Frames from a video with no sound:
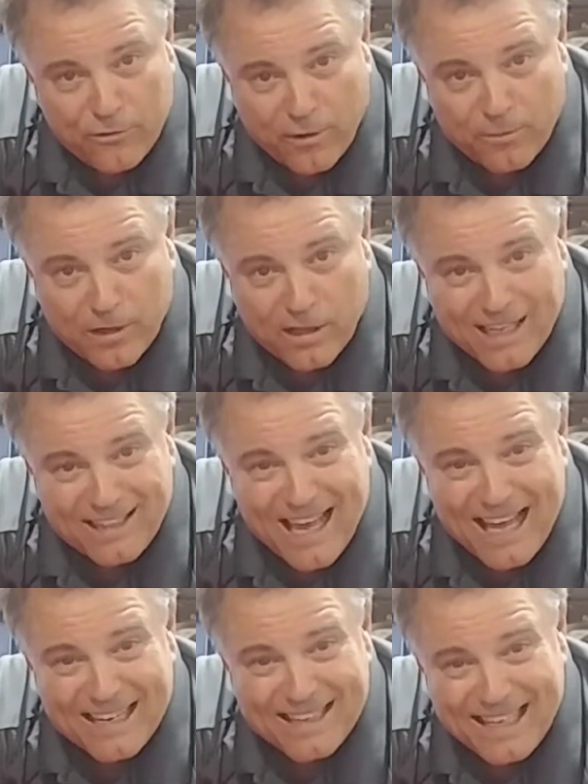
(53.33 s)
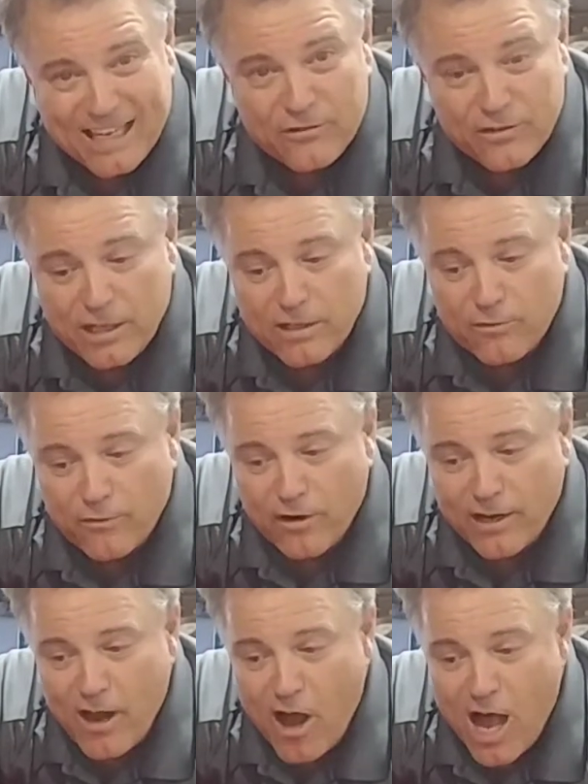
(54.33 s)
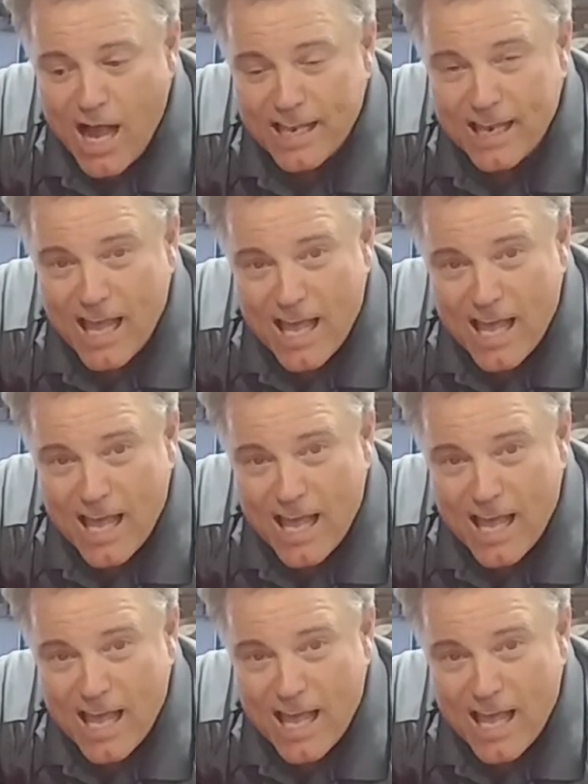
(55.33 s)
something like that, and the engine gets very hot,